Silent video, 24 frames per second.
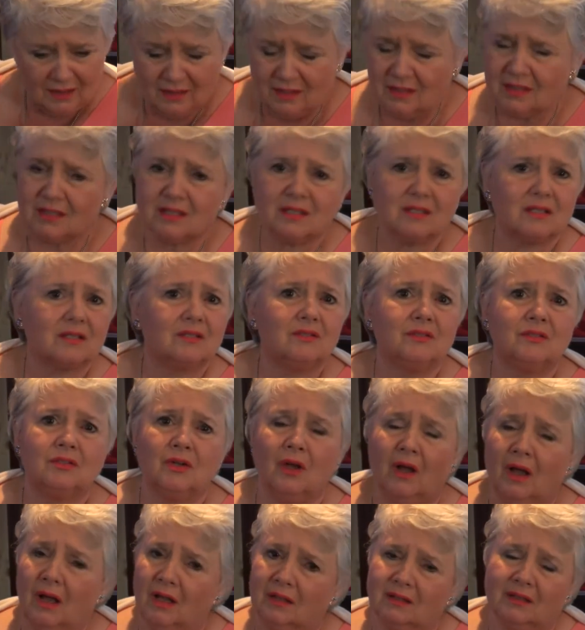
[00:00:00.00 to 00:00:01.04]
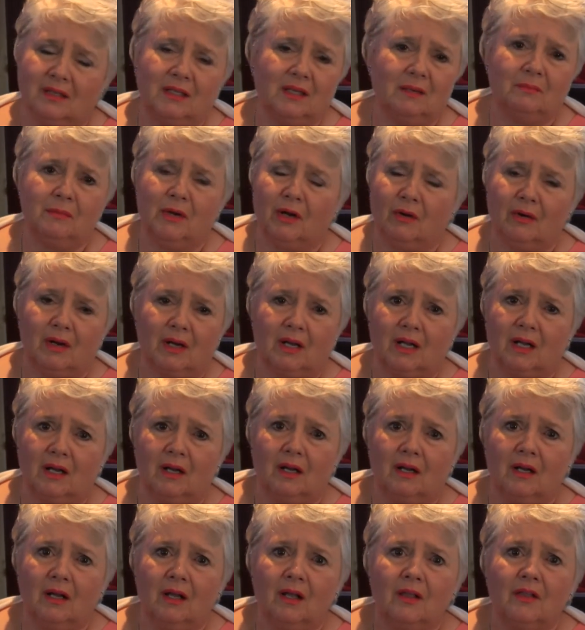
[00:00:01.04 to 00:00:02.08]
This is not the
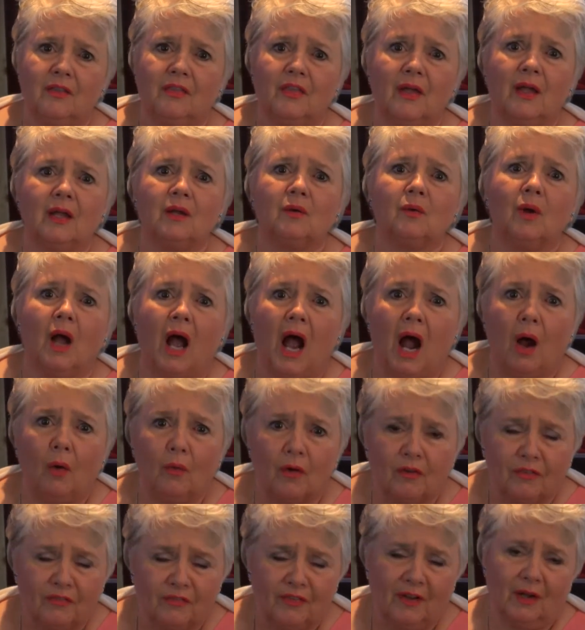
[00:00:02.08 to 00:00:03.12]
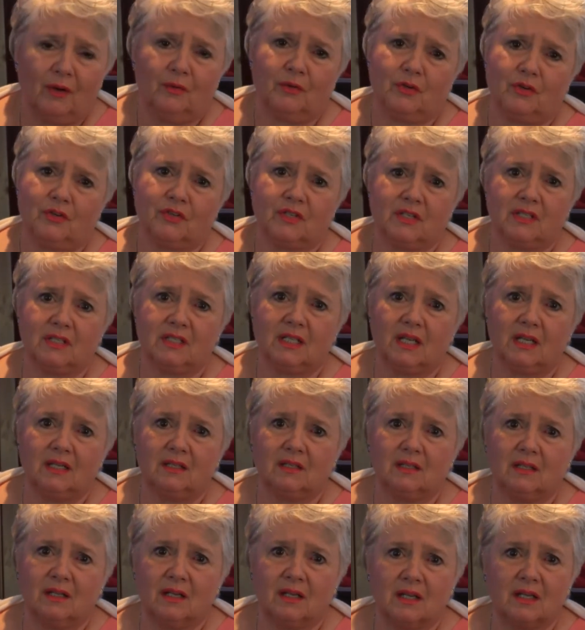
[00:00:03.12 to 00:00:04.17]
America that our founders
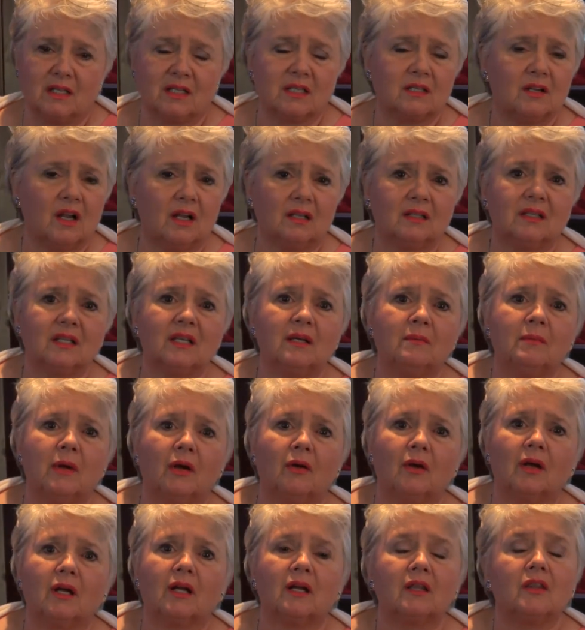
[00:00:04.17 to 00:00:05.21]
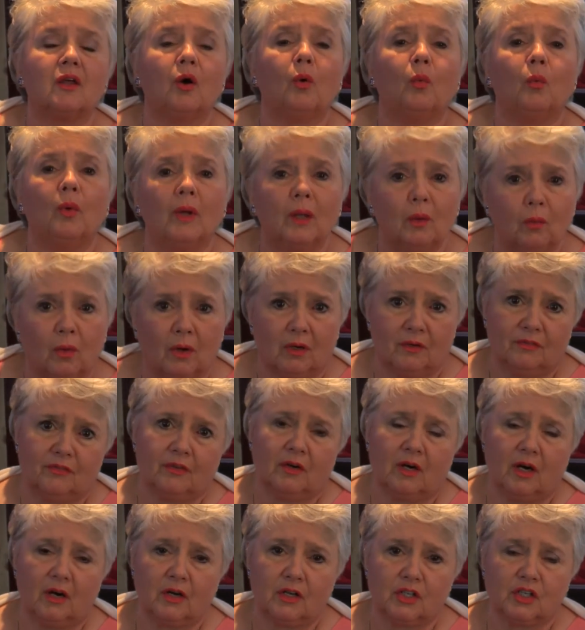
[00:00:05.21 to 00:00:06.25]
intended, and it's not the America that we want
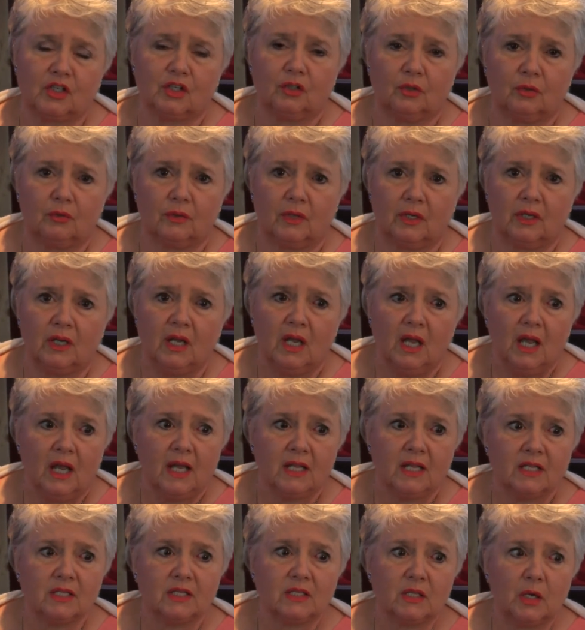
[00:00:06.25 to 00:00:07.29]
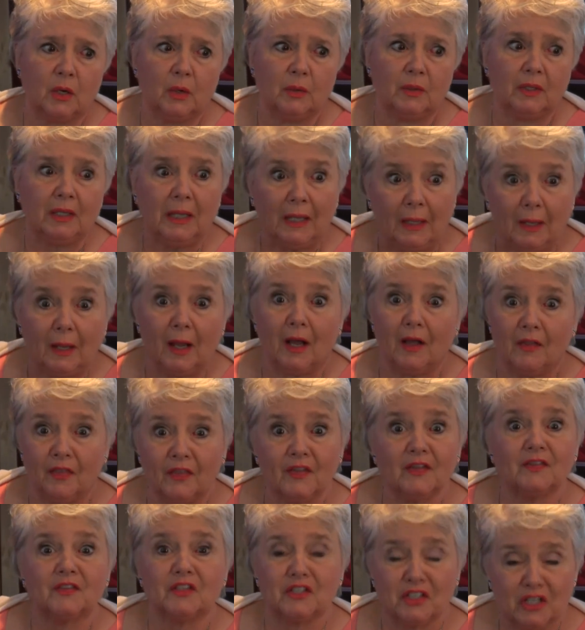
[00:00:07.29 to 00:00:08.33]
for our children. And so, yeah, I
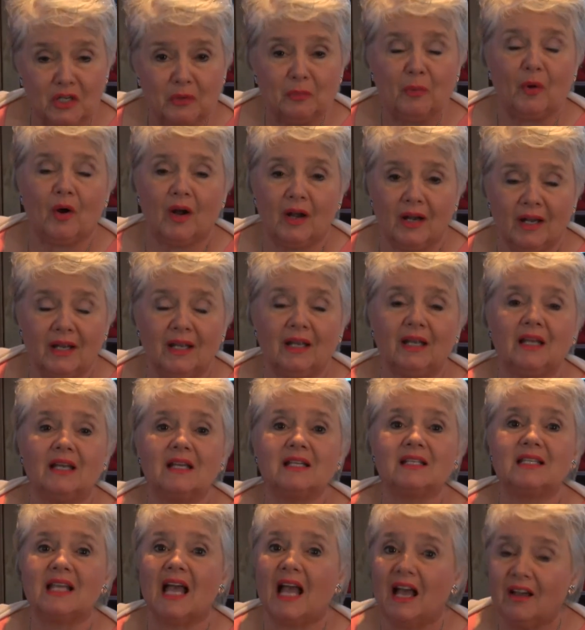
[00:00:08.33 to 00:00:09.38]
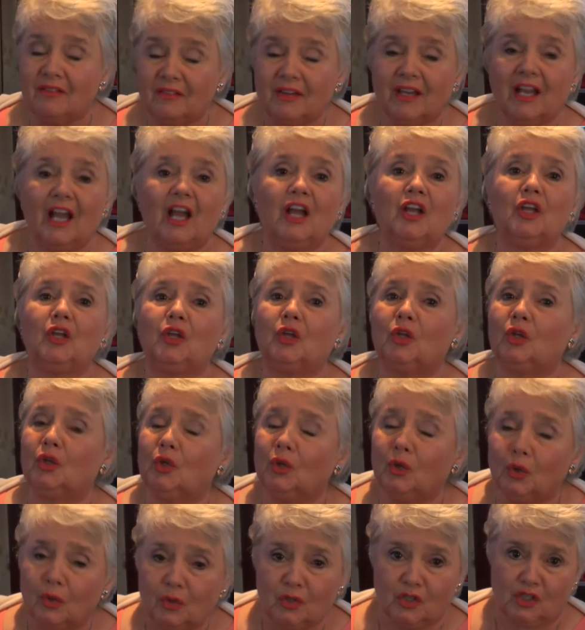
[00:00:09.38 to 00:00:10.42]
think the Tea Party is having a
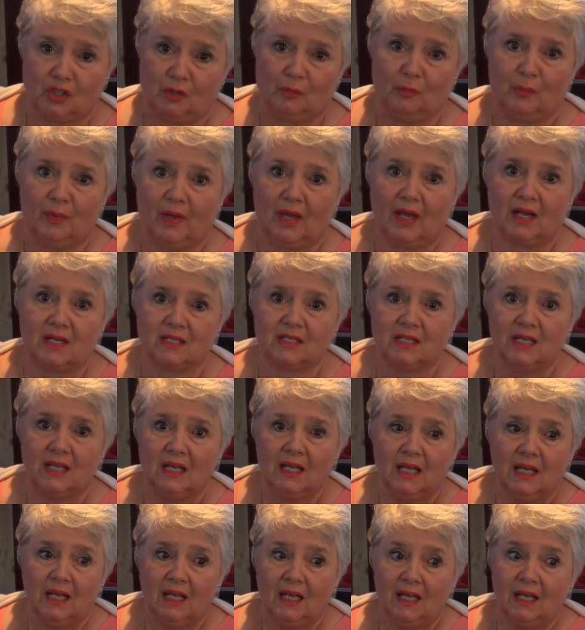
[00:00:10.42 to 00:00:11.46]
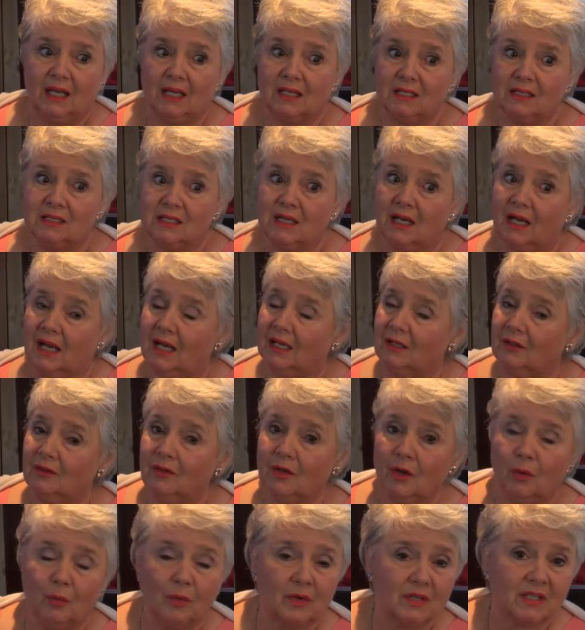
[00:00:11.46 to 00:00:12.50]
huge impact. And I don't
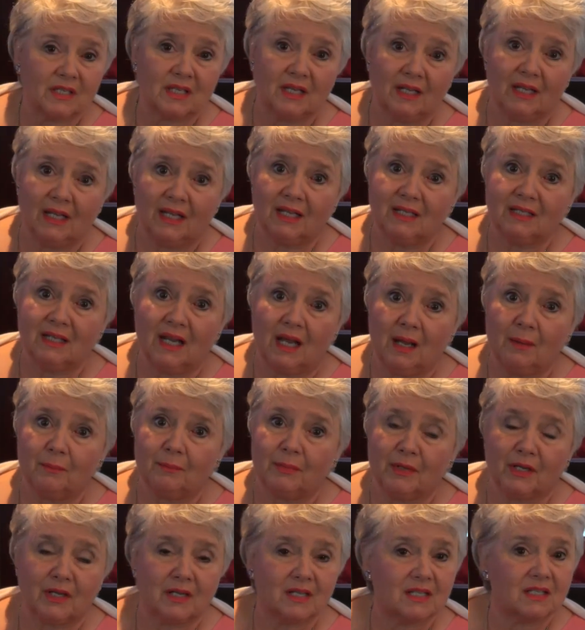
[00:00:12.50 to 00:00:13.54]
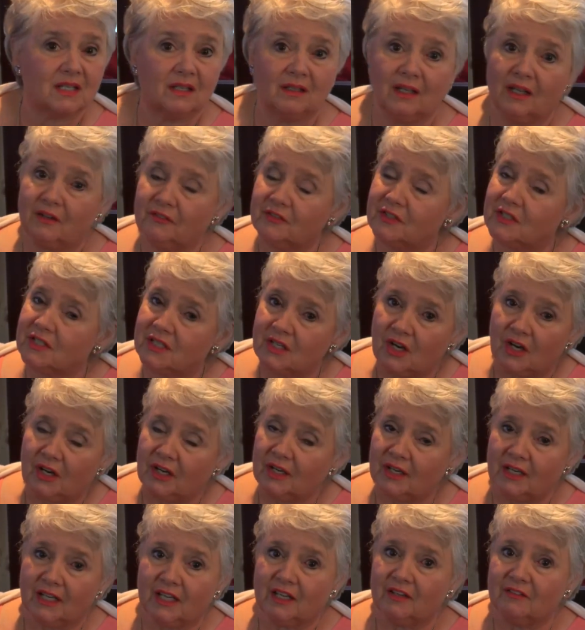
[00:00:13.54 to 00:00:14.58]
know where it's going to end up because the left is not
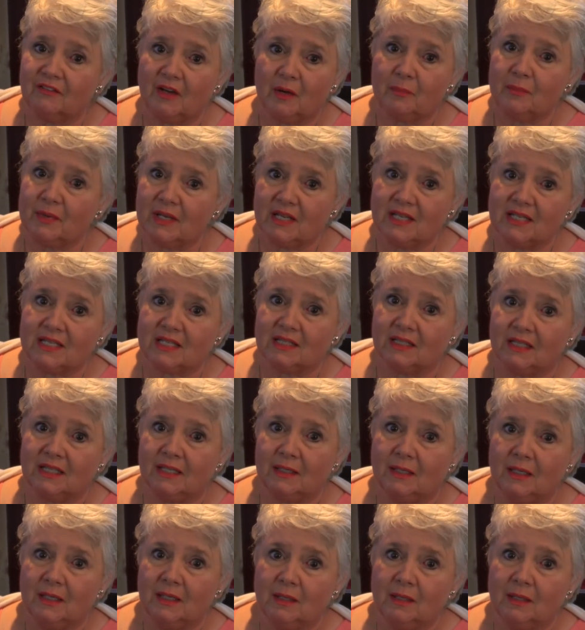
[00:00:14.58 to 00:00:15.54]
going to give up easily.